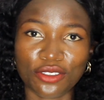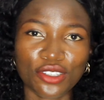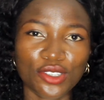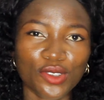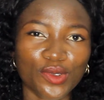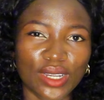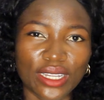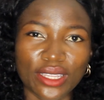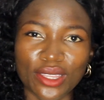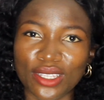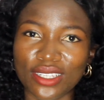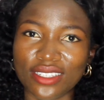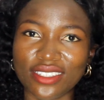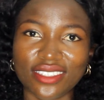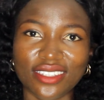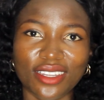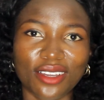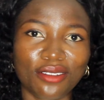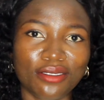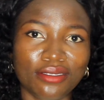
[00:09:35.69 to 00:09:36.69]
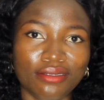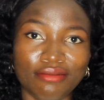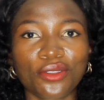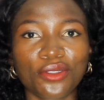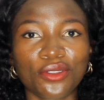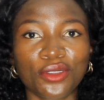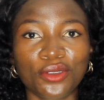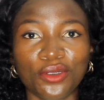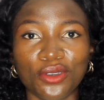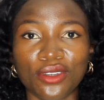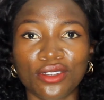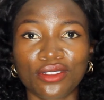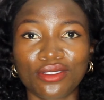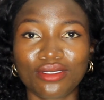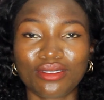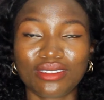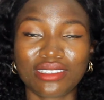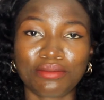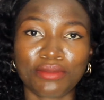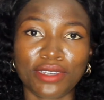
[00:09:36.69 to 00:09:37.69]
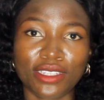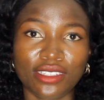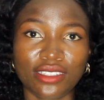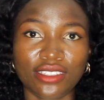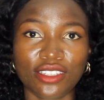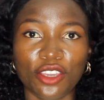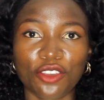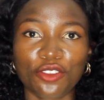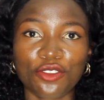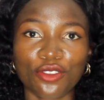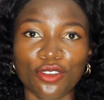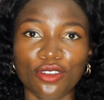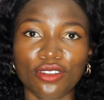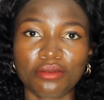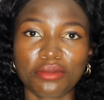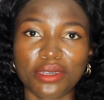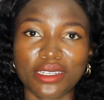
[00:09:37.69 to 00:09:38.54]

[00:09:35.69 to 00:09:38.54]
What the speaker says: Just write things down. Another thing you can do is meditation.